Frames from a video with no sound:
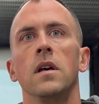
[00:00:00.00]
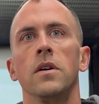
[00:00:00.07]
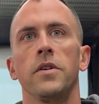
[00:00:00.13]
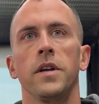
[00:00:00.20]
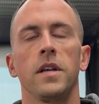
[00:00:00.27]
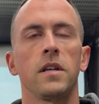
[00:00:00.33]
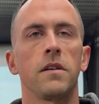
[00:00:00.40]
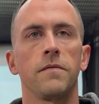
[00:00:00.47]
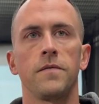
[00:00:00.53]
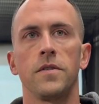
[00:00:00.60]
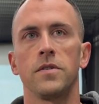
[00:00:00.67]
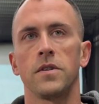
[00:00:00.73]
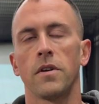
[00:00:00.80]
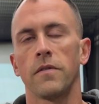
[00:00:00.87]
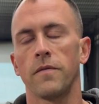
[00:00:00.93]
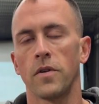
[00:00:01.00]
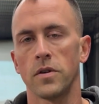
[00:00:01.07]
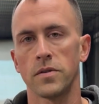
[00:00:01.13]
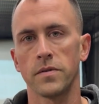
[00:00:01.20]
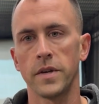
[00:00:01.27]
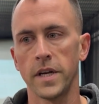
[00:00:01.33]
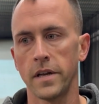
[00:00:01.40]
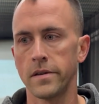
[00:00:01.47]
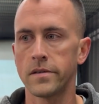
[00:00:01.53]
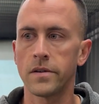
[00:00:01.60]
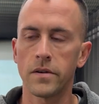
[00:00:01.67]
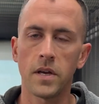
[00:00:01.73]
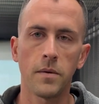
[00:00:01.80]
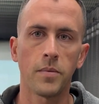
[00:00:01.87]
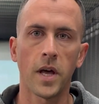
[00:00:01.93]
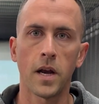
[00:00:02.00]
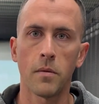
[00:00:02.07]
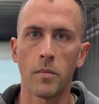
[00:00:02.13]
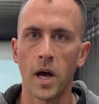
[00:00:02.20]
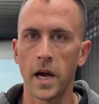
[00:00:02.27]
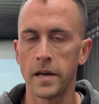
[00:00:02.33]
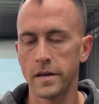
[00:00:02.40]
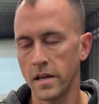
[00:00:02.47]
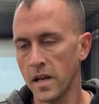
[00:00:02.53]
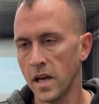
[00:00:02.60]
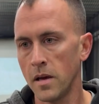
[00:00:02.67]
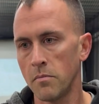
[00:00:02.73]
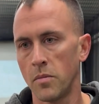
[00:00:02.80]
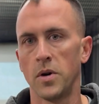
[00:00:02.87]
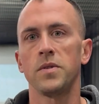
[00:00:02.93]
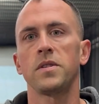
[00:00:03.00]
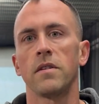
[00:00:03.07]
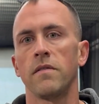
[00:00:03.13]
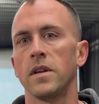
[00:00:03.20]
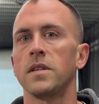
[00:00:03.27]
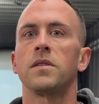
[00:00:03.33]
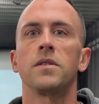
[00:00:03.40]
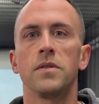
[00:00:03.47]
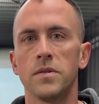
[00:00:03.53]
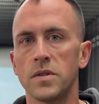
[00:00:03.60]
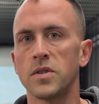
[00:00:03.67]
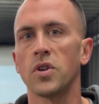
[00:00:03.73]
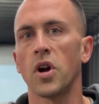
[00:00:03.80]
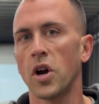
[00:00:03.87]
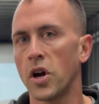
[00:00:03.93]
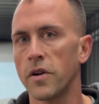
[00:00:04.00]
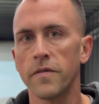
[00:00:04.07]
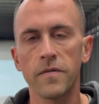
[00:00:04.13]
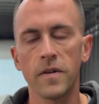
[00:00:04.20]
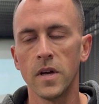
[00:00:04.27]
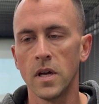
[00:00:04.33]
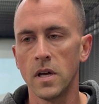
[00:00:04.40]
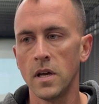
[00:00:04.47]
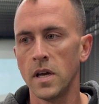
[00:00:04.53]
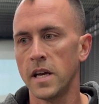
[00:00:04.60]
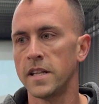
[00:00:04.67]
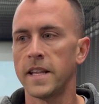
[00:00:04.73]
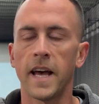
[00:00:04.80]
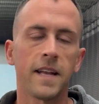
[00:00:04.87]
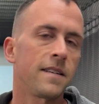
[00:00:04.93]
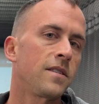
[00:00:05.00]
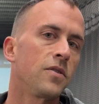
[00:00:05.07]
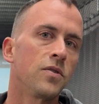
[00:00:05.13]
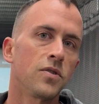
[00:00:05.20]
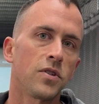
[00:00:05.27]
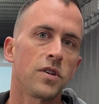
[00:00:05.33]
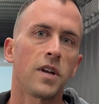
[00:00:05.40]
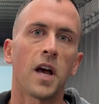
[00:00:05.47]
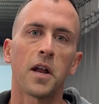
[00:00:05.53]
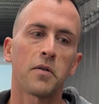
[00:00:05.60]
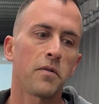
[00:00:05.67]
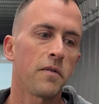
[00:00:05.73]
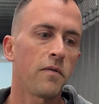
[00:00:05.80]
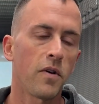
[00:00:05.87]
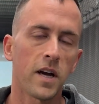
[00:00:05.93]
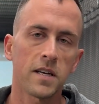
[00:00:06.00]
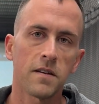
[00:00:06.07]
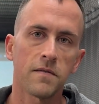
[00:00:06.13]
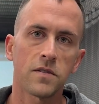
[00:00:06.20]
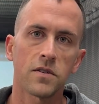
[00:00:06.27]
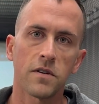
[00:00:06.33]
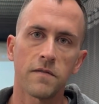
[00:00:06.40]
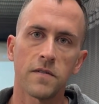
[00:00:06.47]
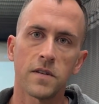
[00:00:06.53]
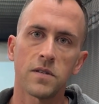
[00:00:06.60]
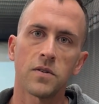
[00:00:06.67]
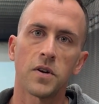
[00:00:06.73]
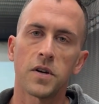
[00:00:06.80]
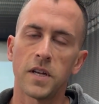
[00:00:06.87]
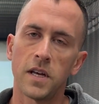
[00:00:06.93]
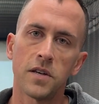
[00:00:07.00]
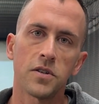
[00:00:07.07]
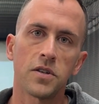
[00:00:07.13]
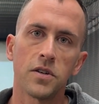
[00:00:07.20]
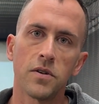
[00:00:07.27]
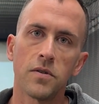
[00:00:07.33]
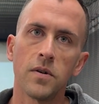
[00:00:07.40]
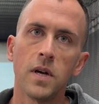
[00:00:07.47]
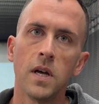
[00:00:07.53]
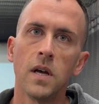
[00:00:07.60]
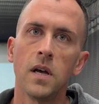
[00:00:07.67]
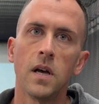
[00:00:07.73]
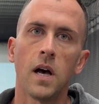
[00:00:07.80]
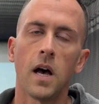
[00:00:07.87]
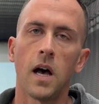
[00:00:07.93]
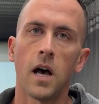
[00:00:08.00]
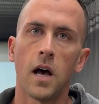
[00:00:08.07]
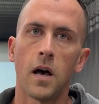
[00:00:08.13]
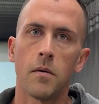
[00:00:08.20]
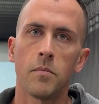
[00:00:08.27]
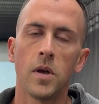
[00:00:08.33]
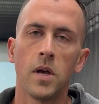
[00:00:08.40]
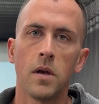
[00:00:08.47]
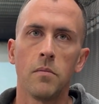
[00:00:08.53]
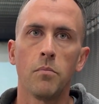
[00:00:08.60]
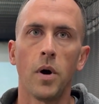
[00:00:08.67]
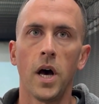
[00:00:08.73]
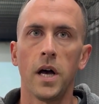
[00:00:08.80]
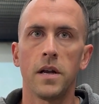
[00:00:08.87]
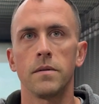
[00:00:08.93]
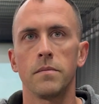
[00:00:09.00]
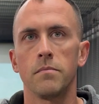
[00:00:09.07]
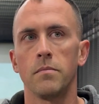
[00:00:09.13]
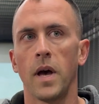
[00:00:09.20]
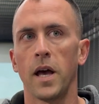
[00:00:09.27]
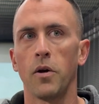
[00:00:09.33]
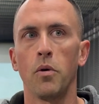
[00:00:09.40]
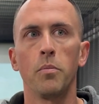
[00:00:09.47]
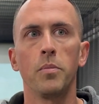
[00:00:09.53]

in confusing or false reading. So keep that in mind. Most of us use turf, and that's usually not a reflective surface or an issue. Um, but metal